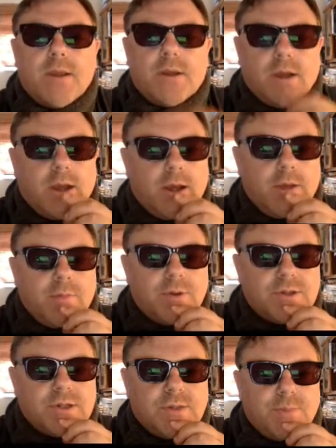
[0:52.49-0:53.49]
I'm
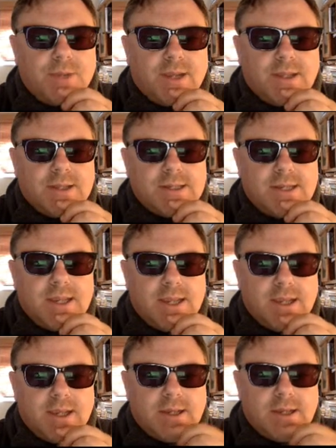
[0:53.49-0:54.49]
just going to play this
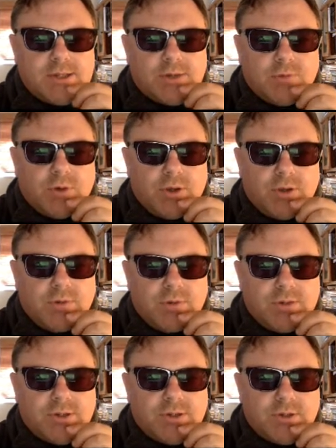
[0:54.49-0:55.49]
here, so what you
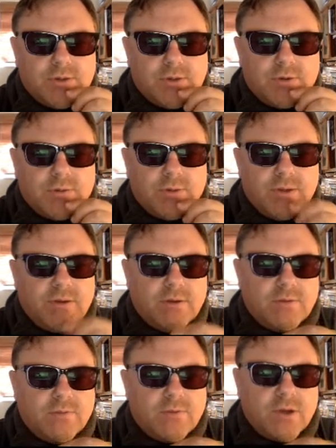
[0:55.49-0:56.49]
would normally
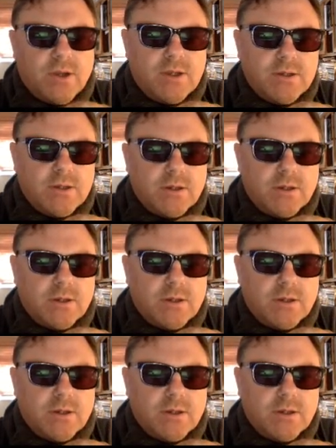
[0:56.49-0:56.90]
find.